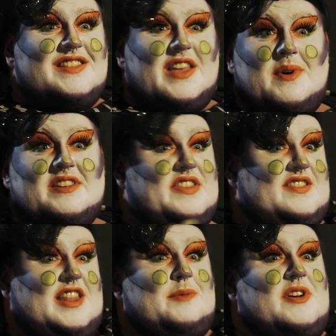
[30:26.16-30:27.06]
They went to the
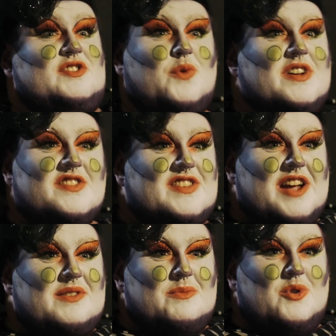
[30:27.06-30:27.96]
cinema to watch a
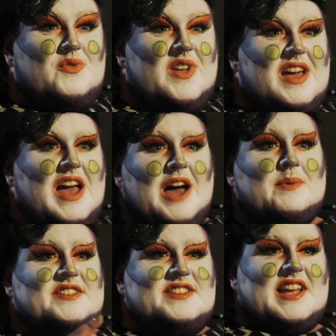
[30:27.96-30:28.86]
scary movie
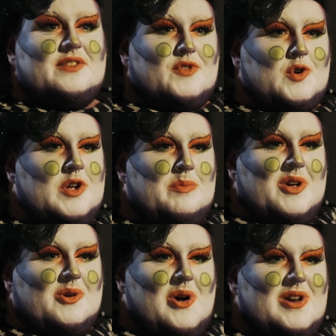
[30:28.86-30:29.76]
and went digging for
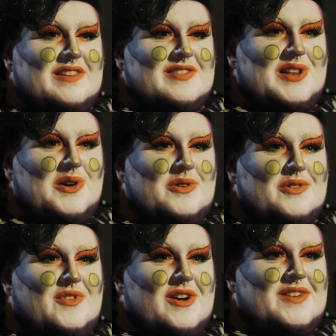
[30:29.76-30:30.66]
creepy crawlies in the
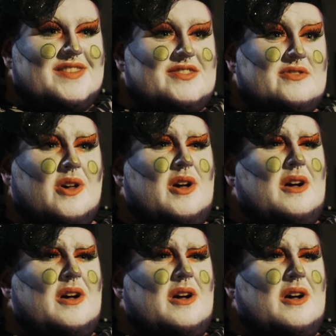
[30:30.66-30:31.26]
local forest.